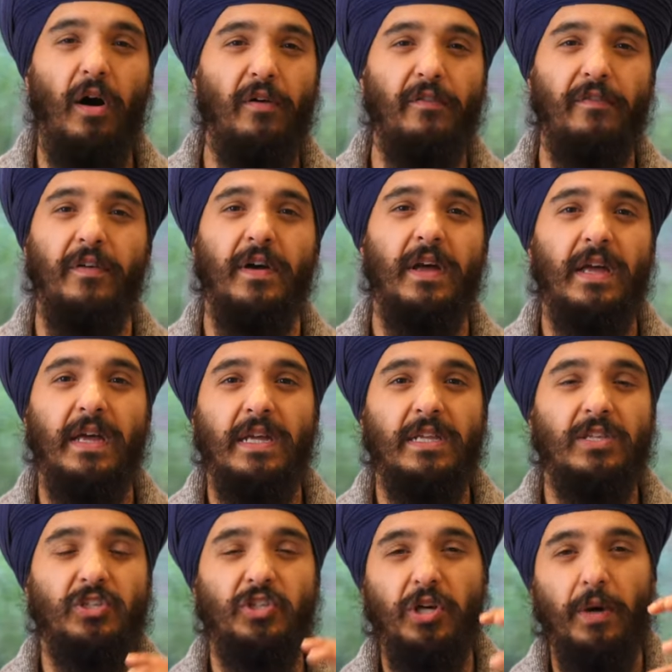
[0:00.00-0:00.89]
of
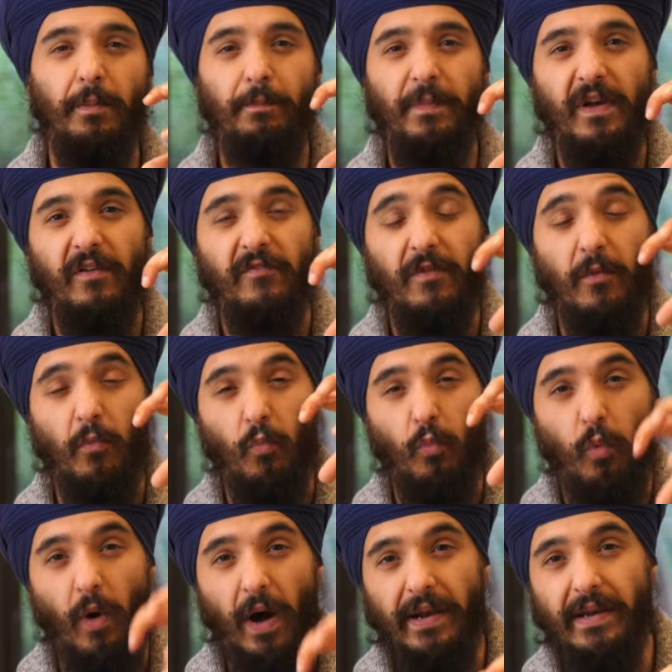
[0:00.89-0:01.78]
jumping
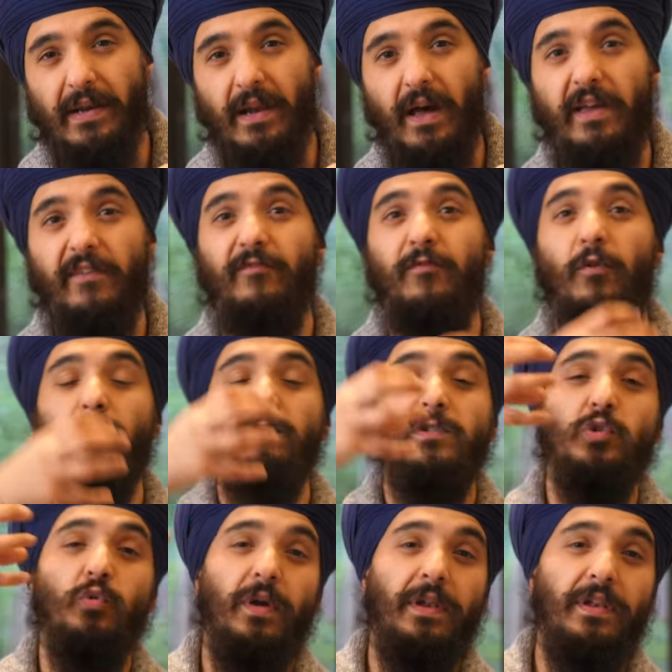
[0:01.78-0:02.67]
from one life form
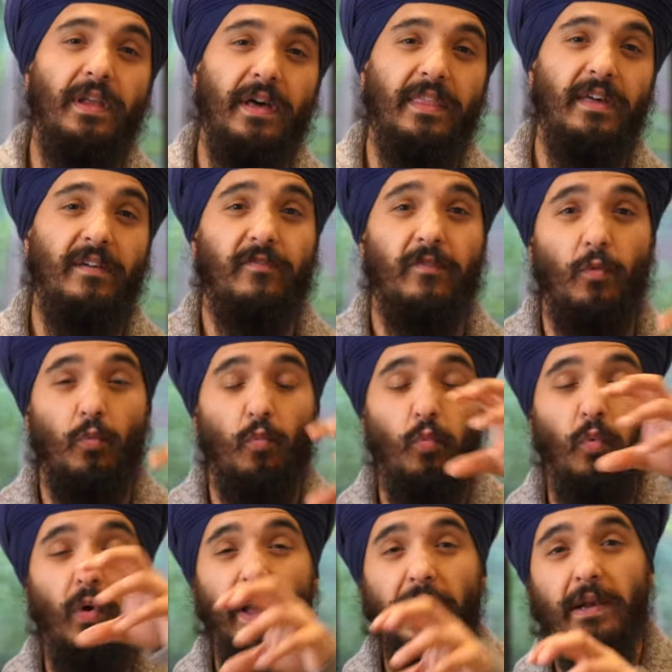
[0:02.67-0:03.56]
to another,
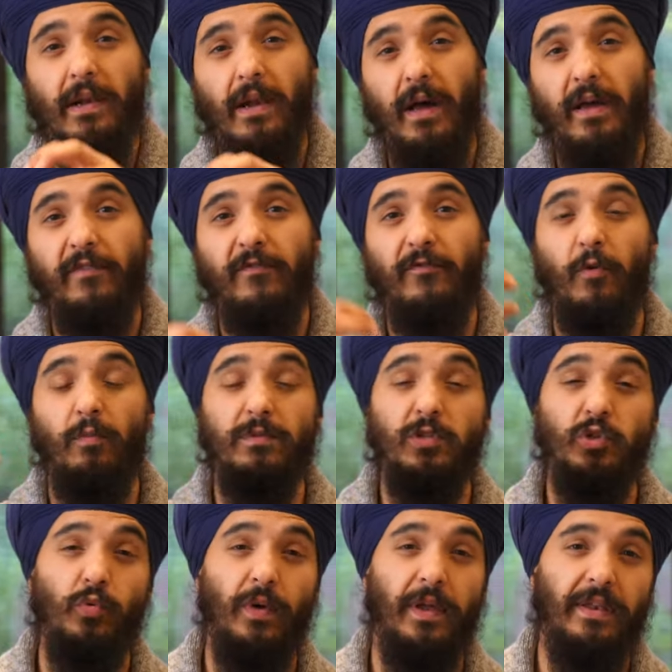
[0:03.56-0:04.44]
from one life form
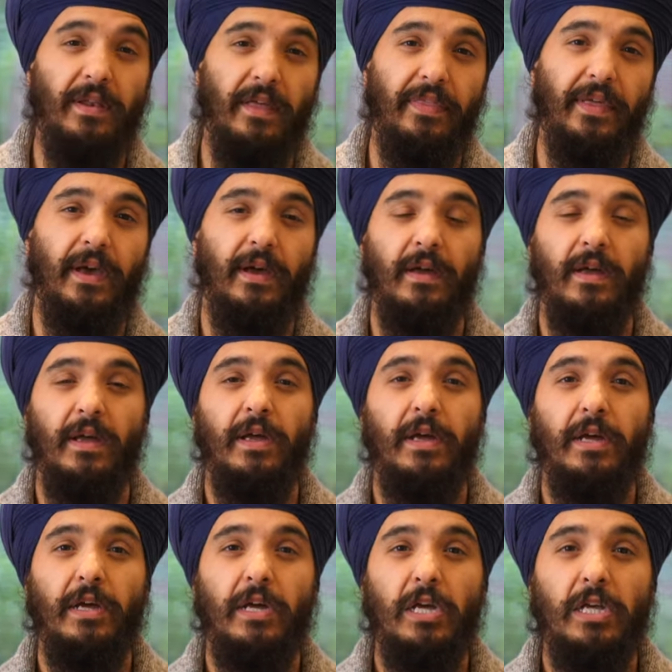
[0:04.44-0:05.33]
to another.
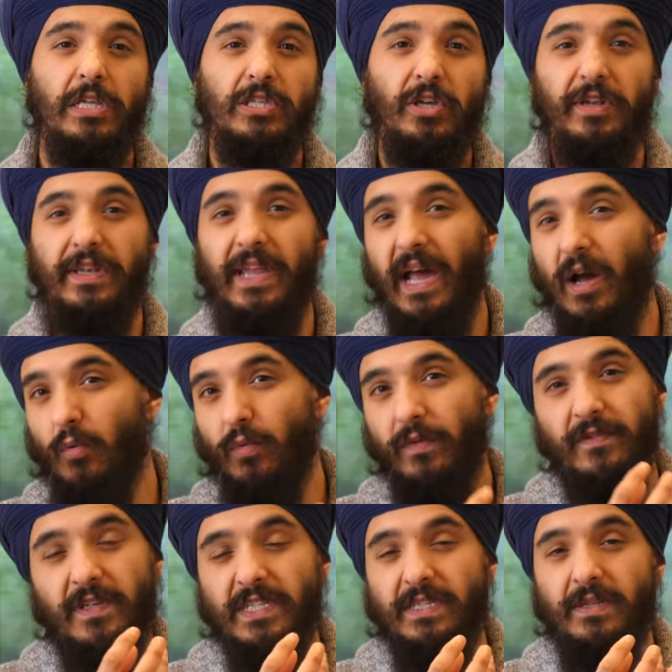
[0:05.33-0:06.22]
So now
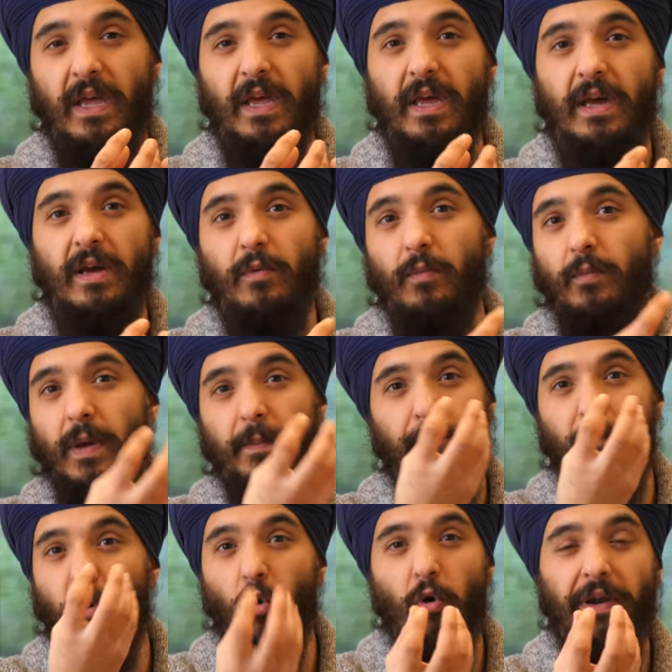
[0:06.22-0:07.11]
we're
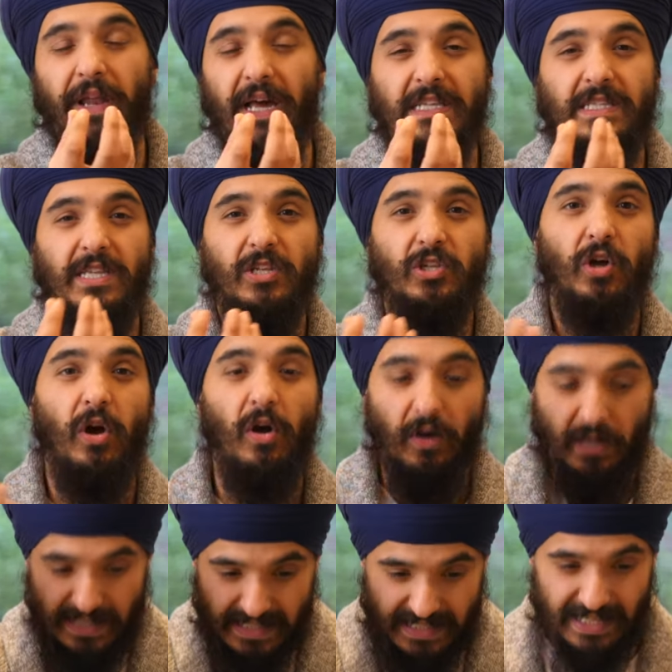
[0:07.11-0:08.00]
born as a
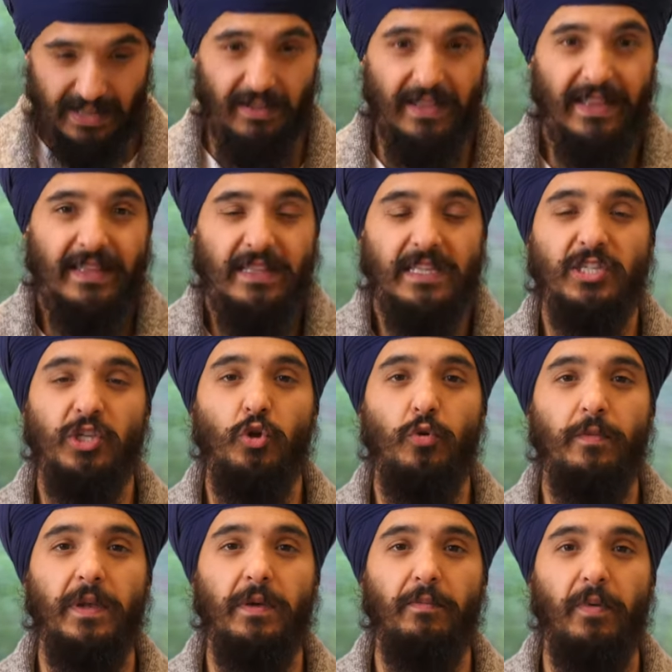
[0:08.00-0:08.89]
dog, still in this
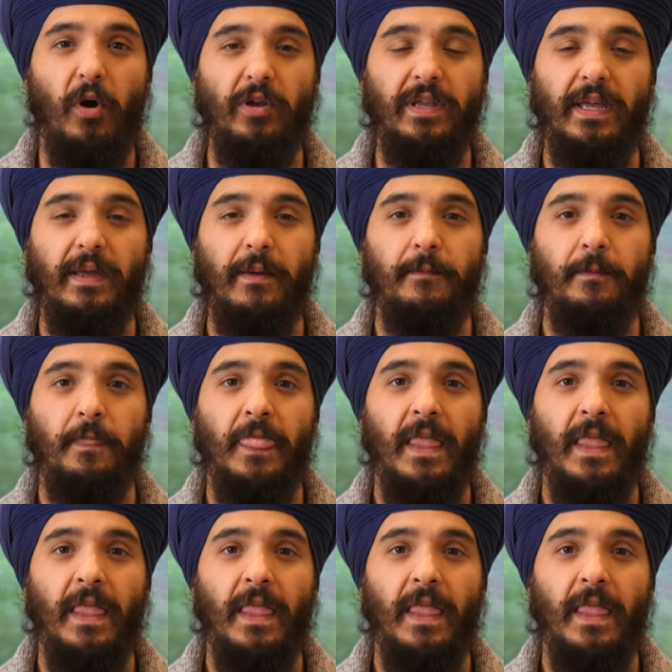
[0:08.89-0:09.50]
human body.